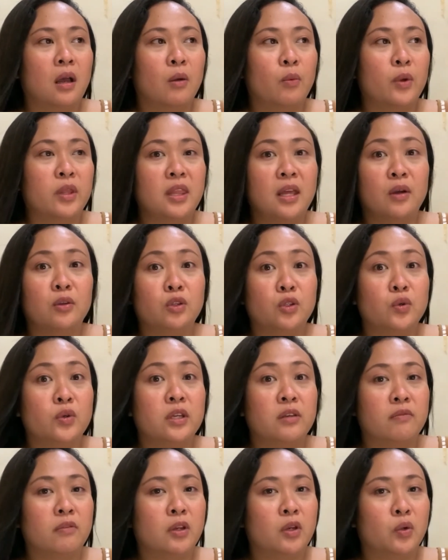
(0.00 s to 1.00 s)
without you
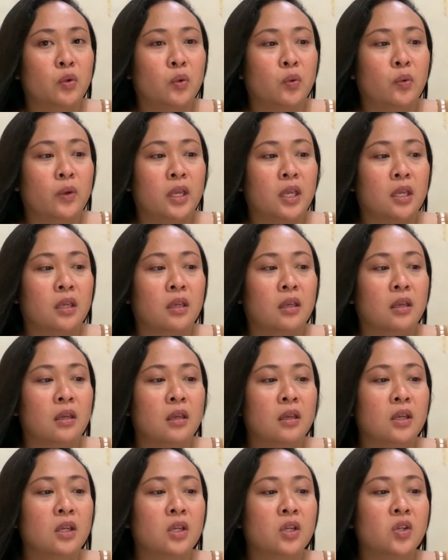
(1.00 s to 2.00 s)
even knowing.
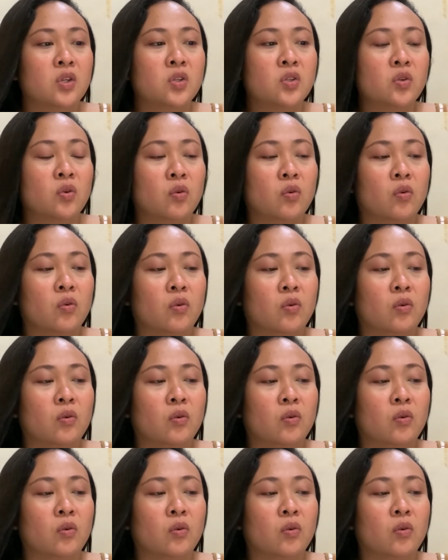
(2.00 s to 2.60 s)
So,